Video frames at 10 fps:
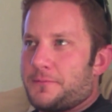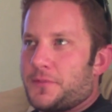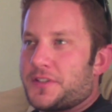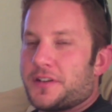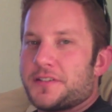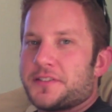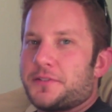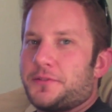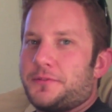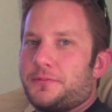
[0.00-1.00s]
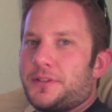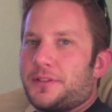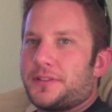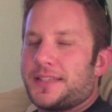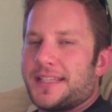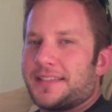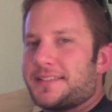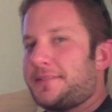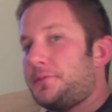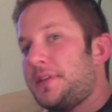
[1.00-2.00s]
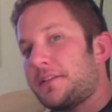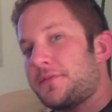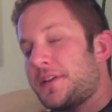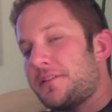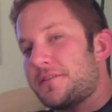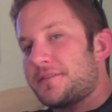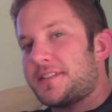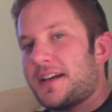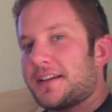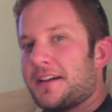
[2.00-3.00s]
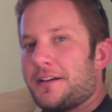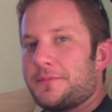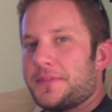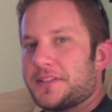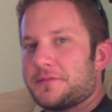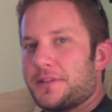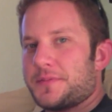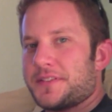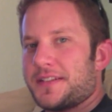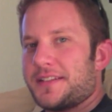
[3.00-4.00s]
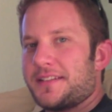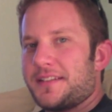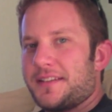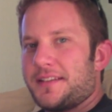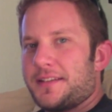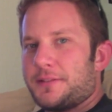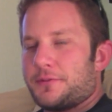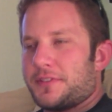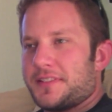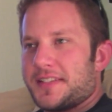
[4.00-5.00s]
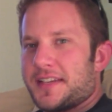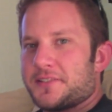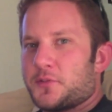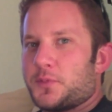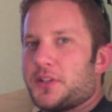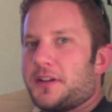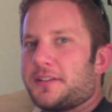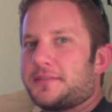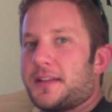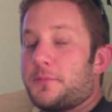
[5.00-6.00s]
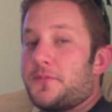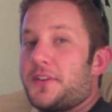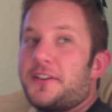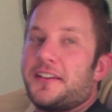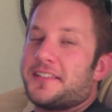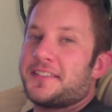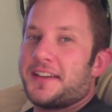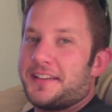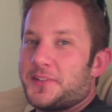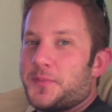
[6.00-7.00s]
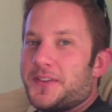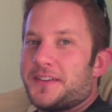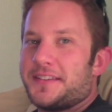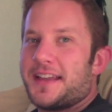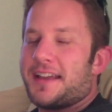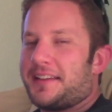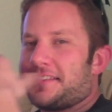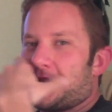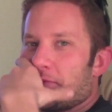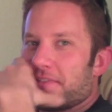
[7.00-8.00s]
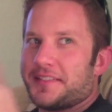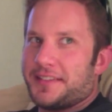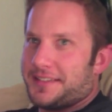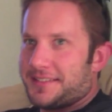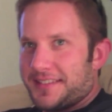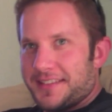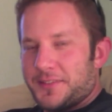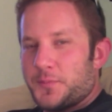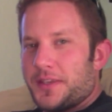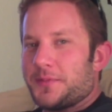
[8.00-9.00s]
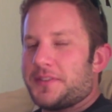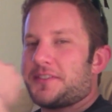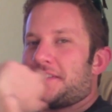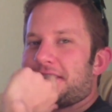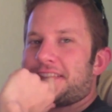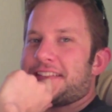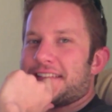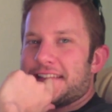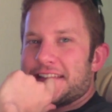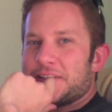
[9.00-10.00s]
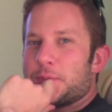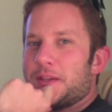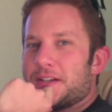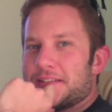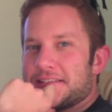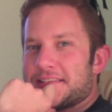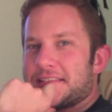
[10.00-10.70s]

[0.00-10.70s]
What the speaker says: which also will link to nickfener.com, Nick's website, where Lindsay has her blog. I'm very excited to be on that. It's almost like being mentioned on CNN, to be honest.